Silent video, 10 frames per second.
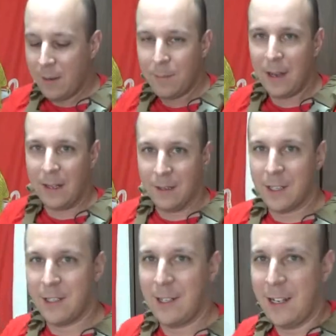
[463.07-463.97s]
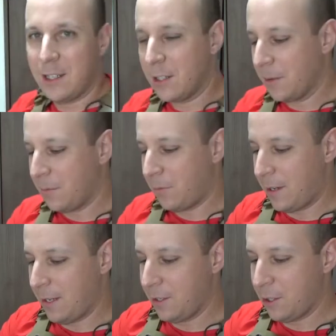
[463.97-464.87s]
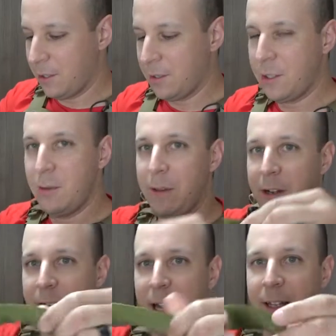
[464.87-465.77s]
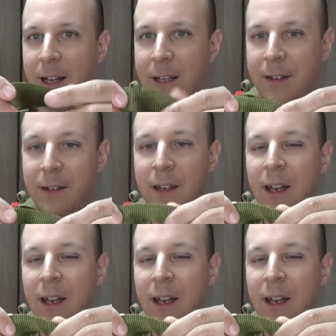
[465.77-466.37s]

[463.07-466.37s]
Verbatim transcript: but since it is one inch tubular nylon,